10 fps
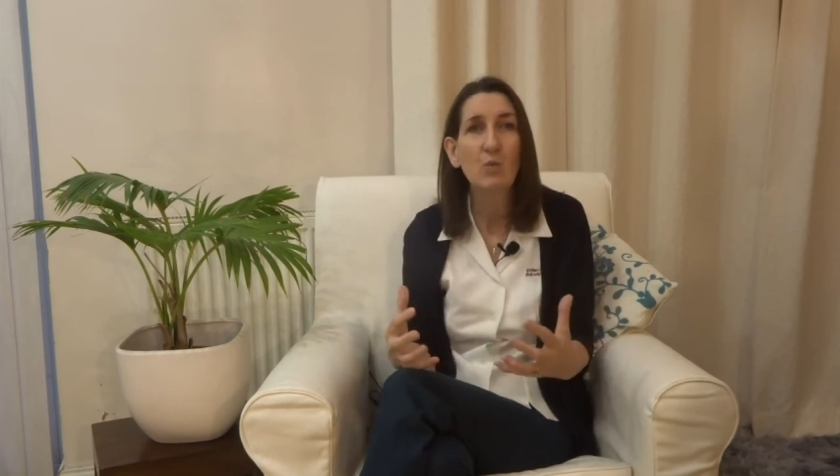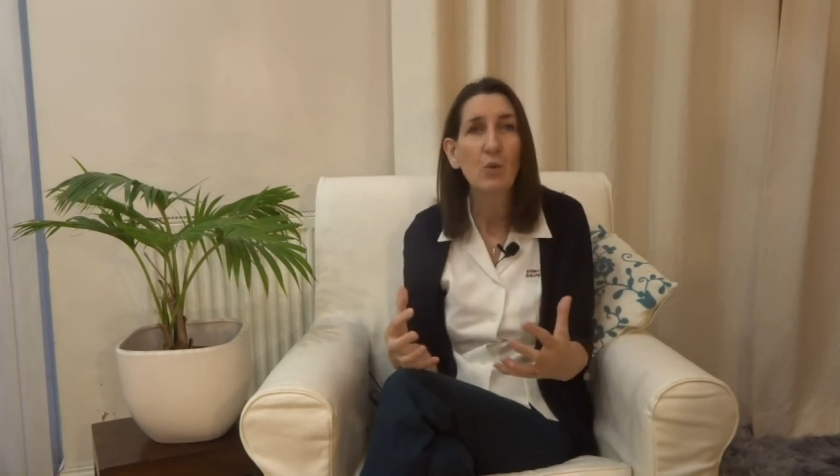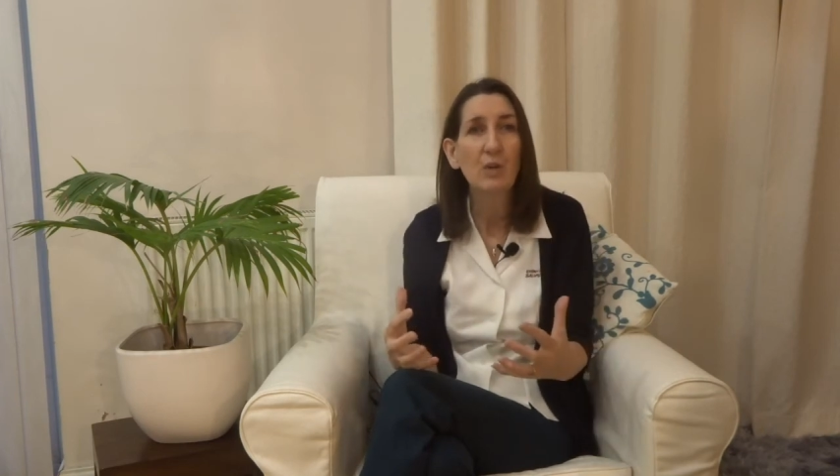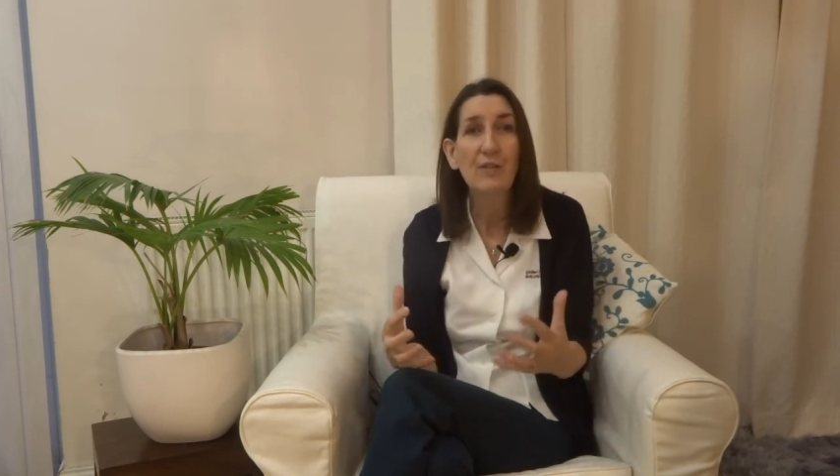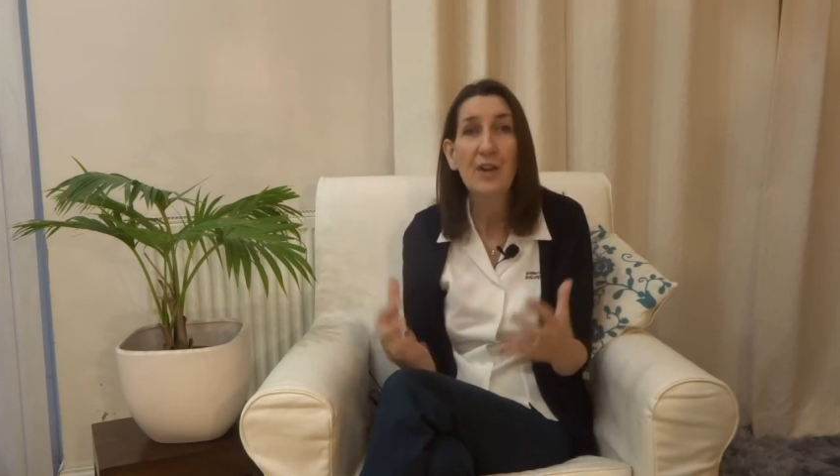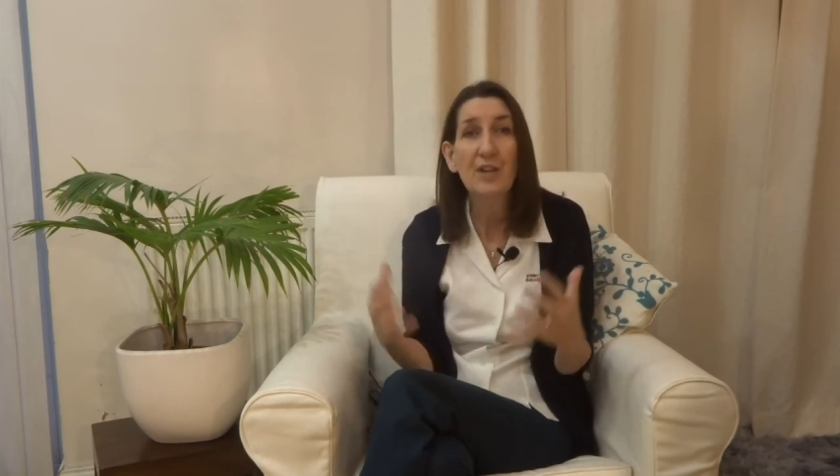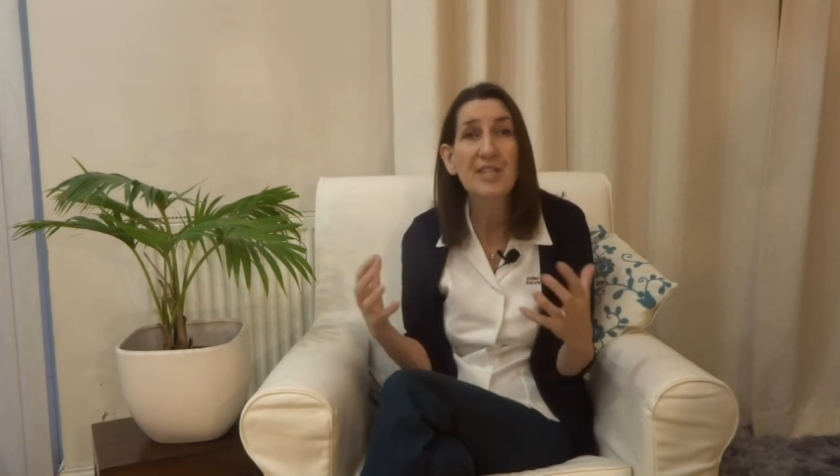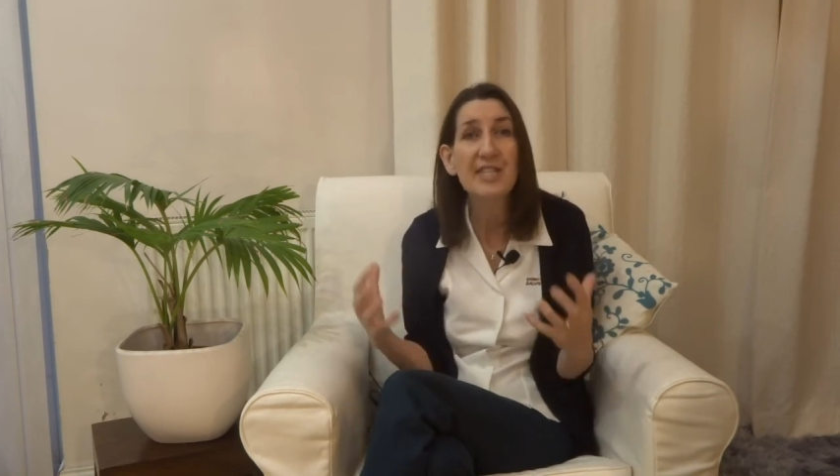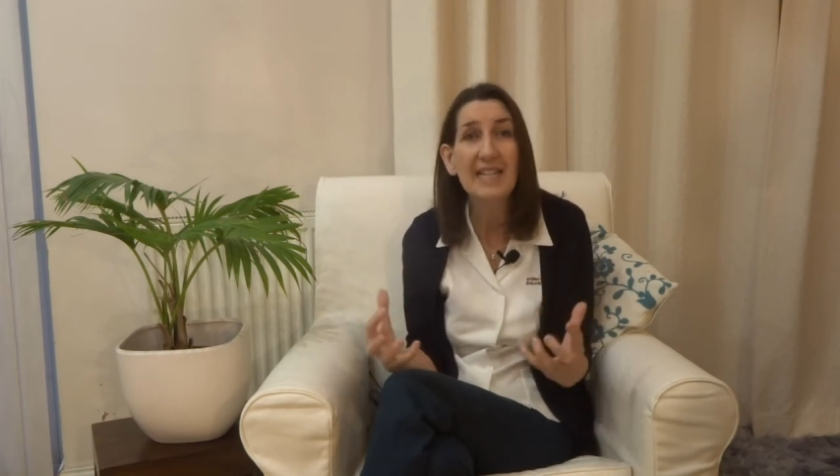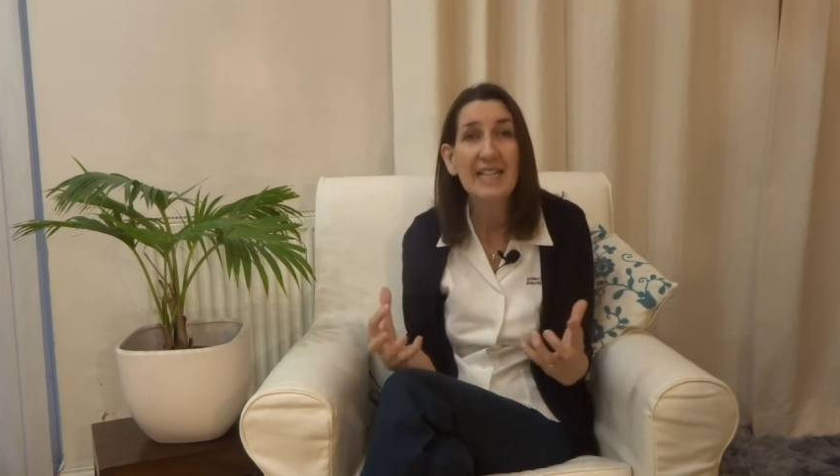wall of
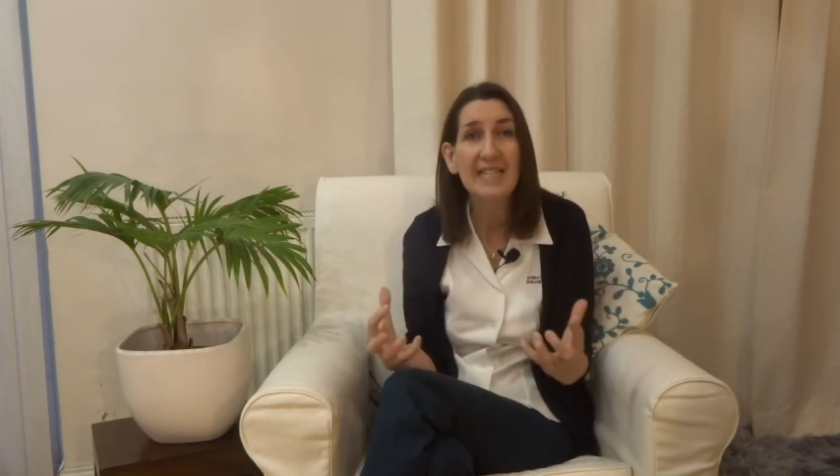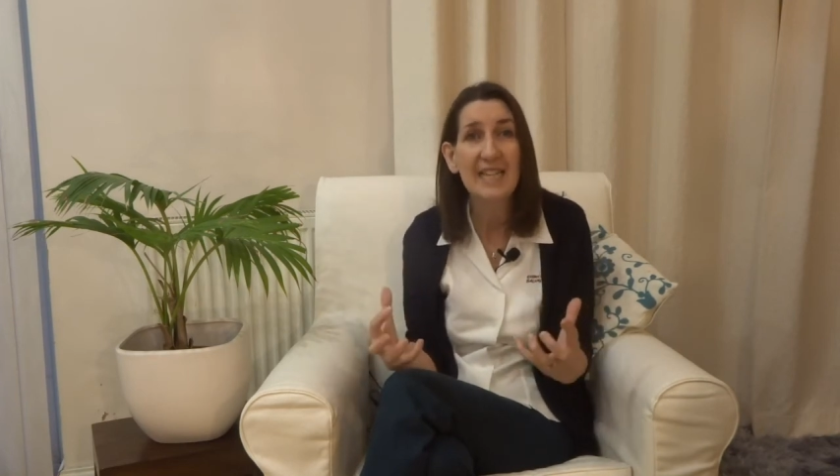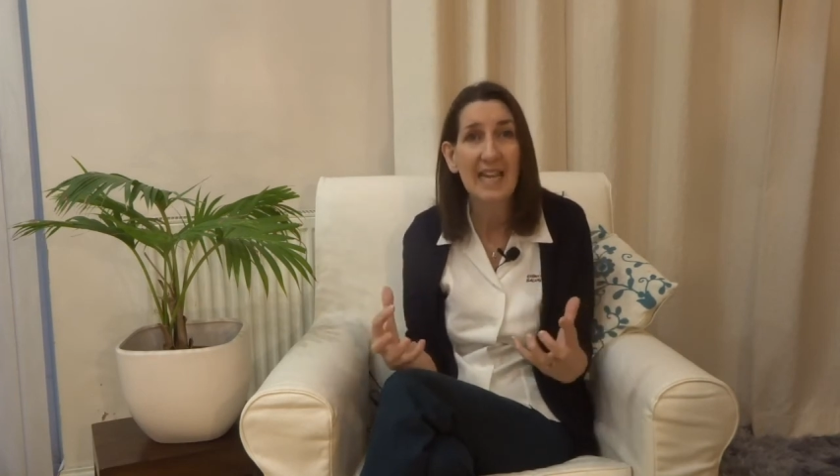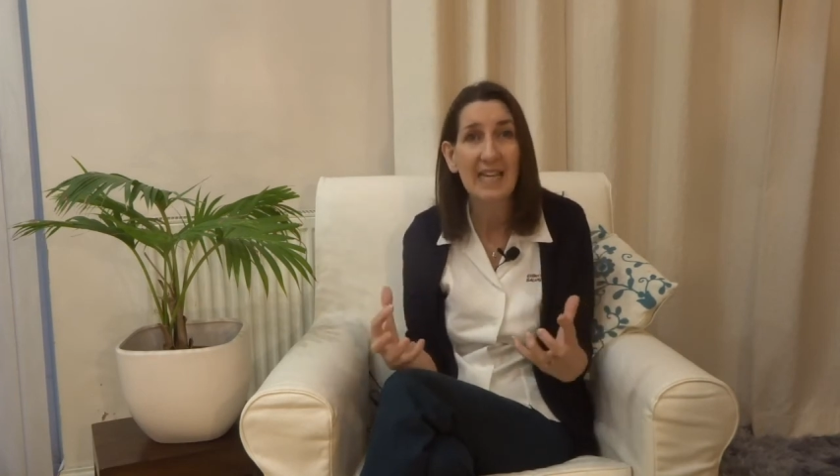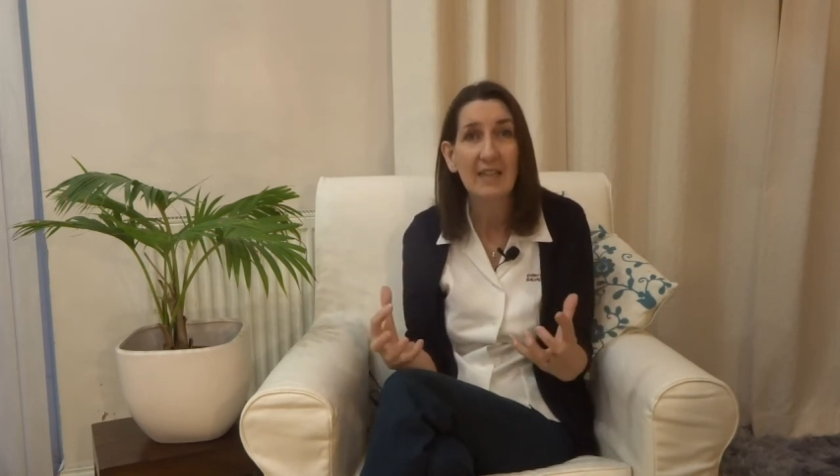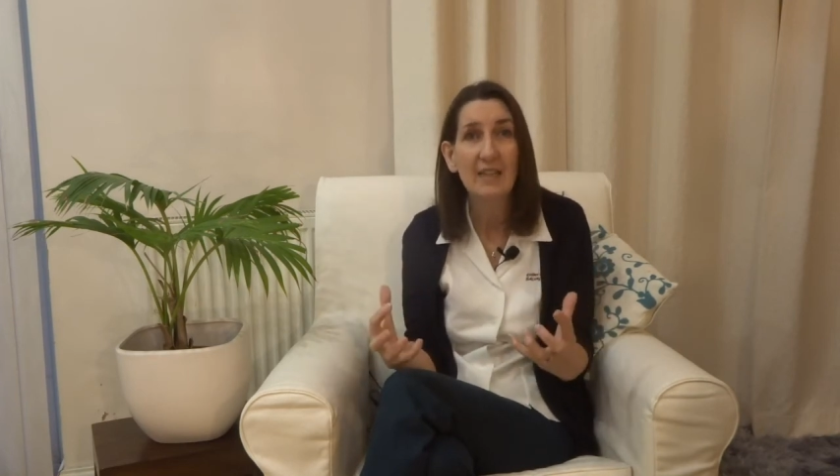hostility.